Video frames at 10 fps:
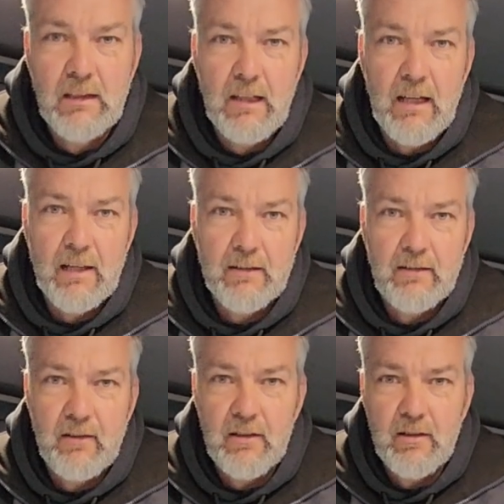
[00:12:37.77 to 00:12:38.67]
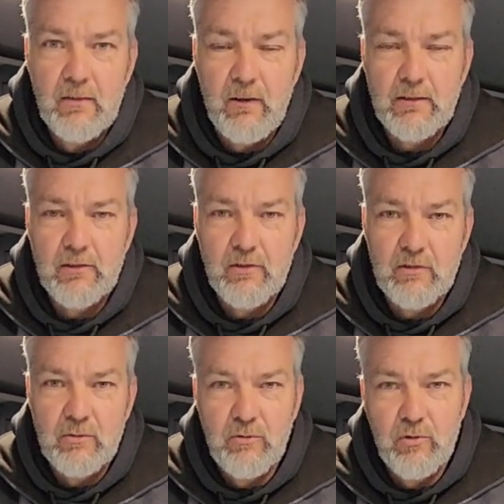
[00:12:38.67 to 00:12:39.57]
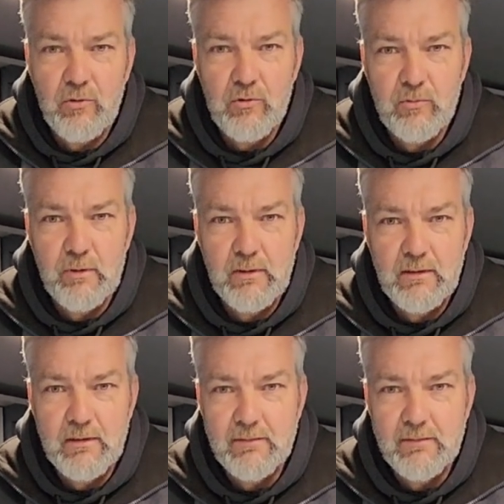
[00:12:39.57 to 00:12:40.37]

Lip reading: and find us on all social media.